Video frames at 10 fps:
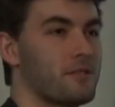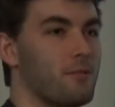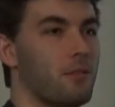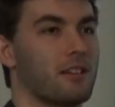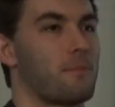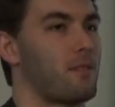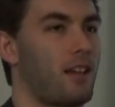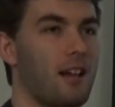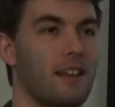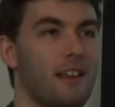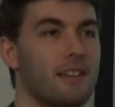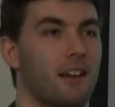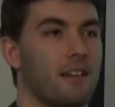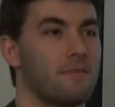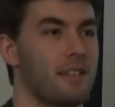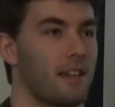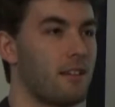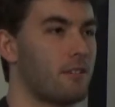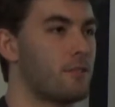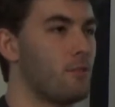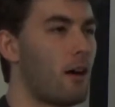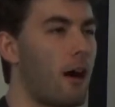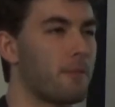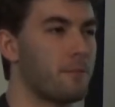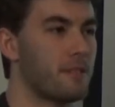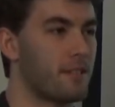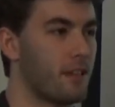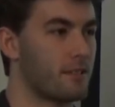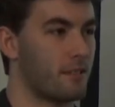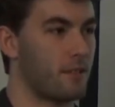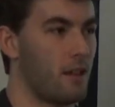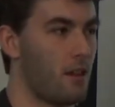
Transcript: to wanting to plot any kind of data, do optimization,